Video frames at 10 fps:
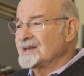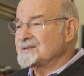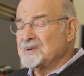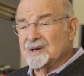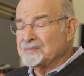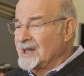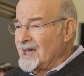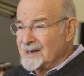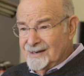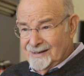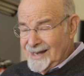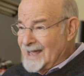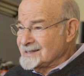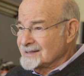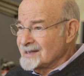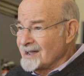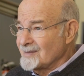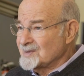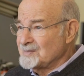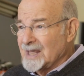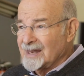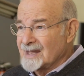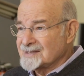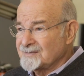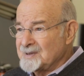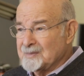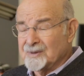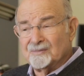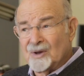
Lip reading: It's been applied lots of times by lots of people,